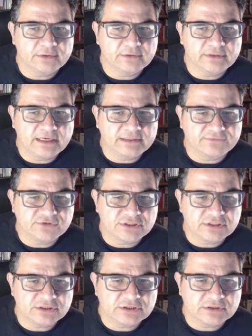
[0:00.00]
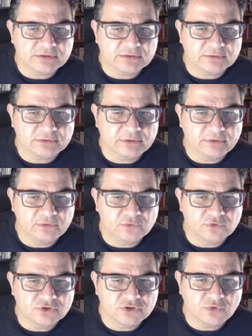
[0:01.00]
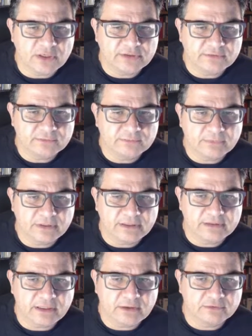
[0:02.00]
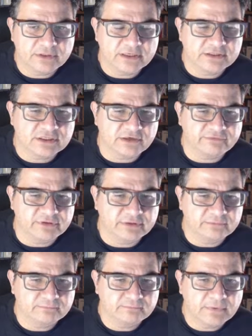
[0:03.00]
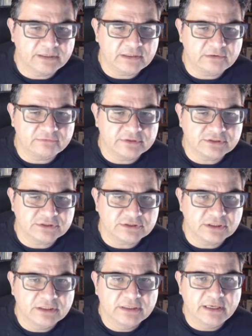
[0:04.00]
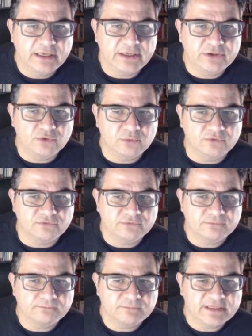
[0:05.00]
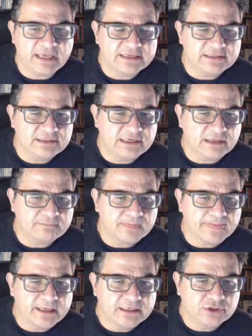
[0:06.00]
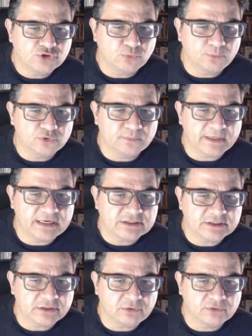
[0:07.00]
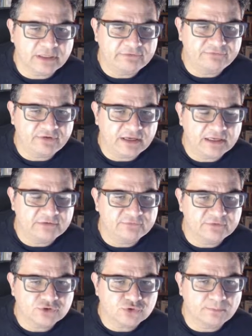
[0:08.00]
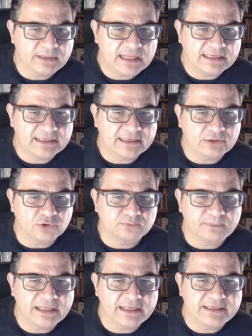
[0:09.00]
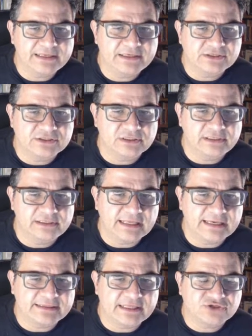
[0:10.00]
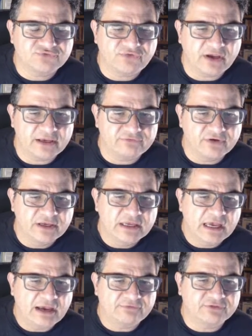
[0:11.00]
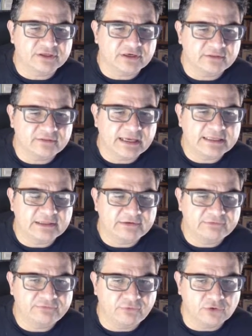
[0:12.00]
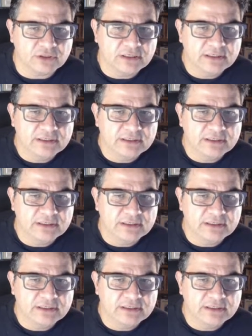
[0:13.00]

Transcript: Knight f6, rook g1, and now king e7. And now this is a new move. The idea is to put pressure on f5 so black cannot play easily knight h5 after knight f4.